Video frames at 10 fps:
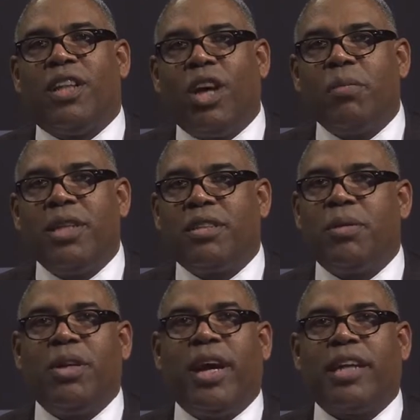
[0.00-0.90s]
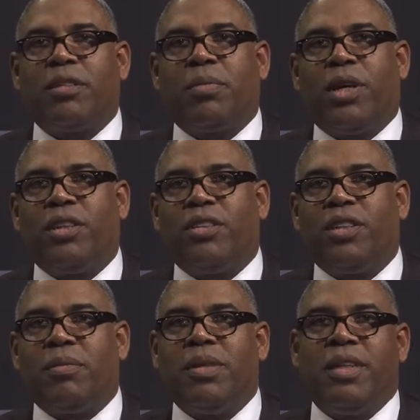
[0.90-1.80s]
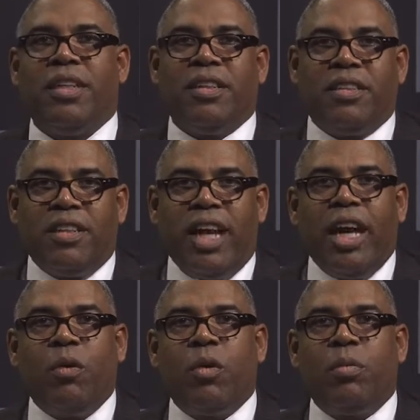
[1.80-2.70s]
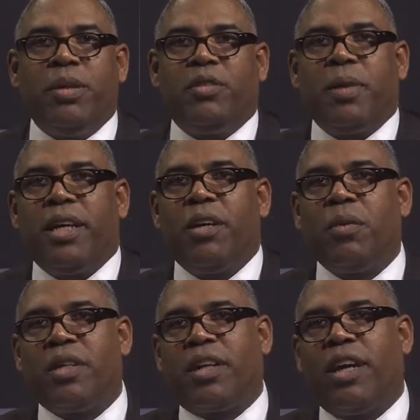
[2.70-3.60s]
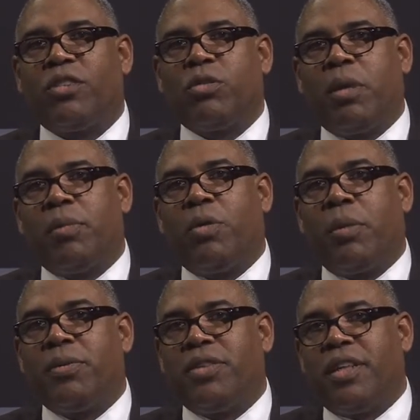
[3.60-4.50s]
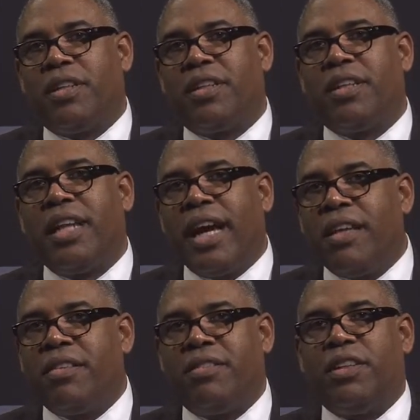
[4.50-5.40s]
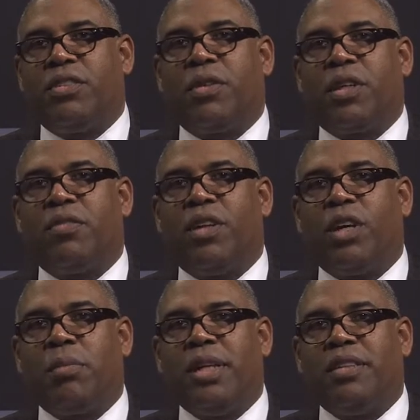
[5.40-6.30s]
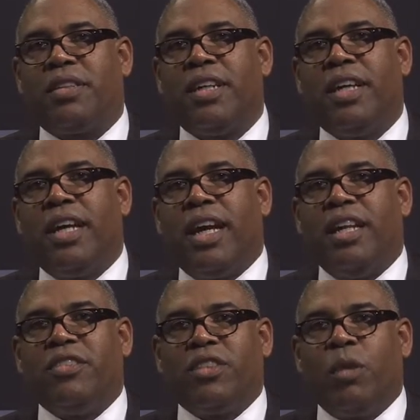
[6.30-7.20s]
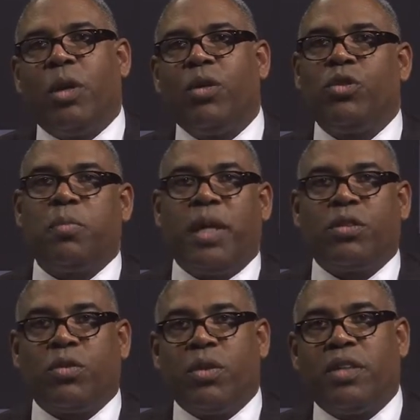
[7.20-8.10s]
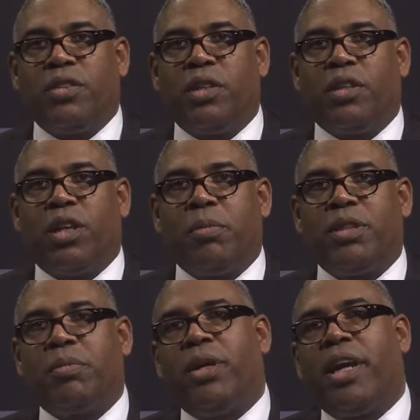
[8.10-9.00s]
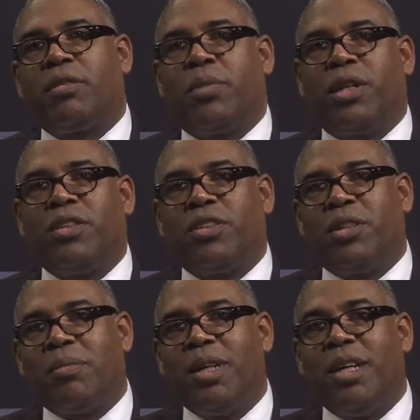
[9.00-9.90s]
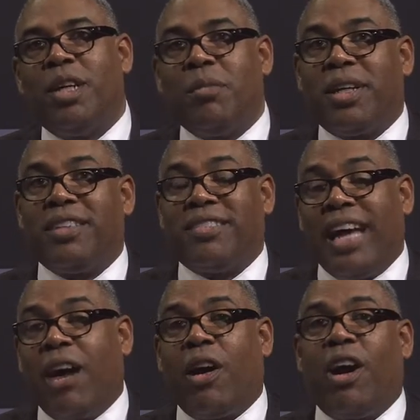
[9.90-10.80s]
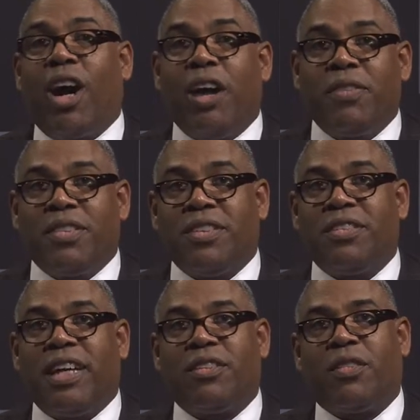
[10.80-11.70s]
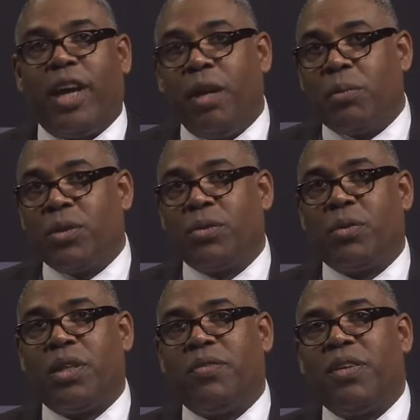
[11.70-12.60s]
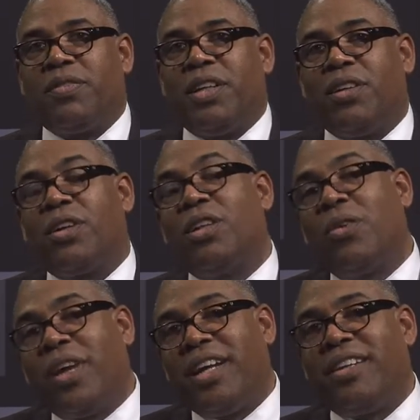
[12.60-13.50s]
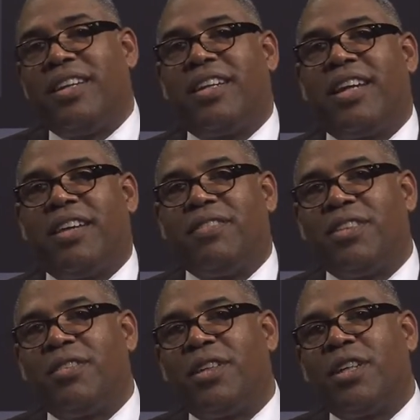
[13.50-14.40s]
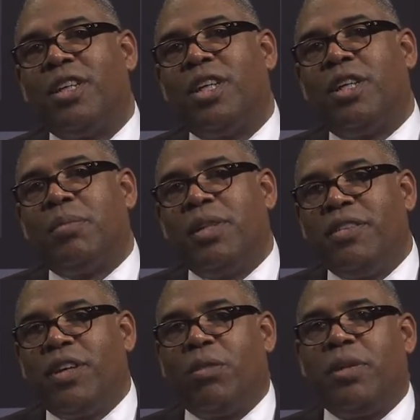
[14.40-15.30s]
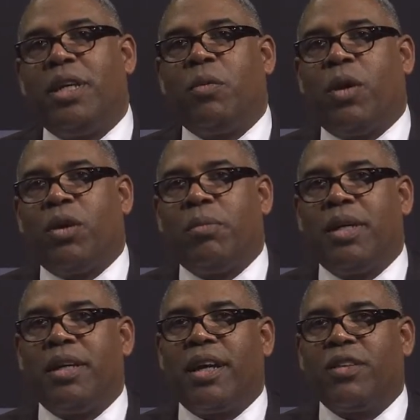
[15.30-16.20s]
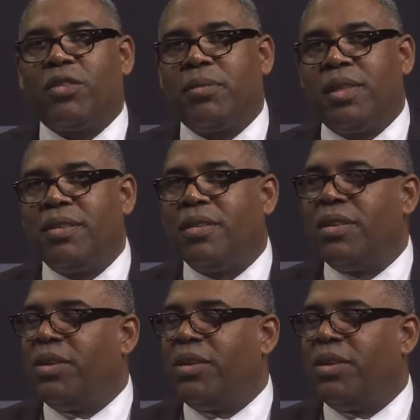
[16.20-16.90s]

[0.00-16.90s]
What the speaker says: the Long Beach Community Action Partnership. Today, we'll be speaking with a council member representing the 9th District of Long Beach, and he's someone who's special to us here at Long Beach Community Action Partnership because now our offices, as of April 2015, are located in the 9th District. Please help me in welcoming Councilman